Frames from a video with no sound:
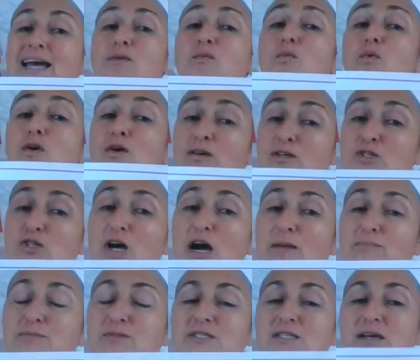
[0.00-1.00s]

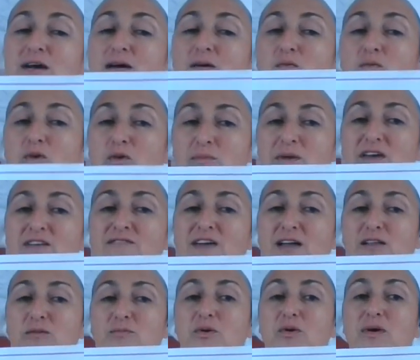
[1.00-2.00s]
workshops will be
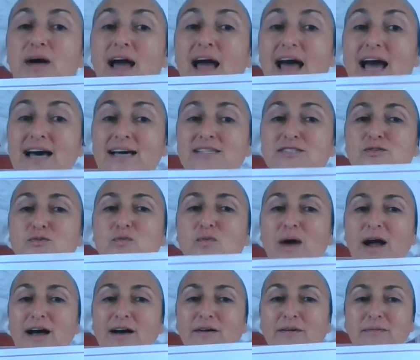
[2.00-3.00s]
available as
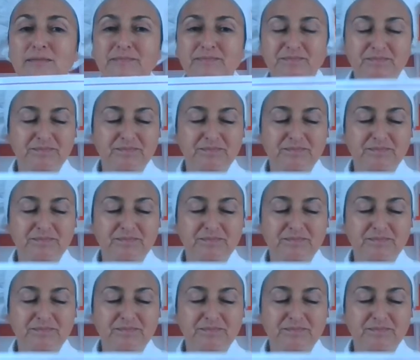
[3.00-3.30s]
well.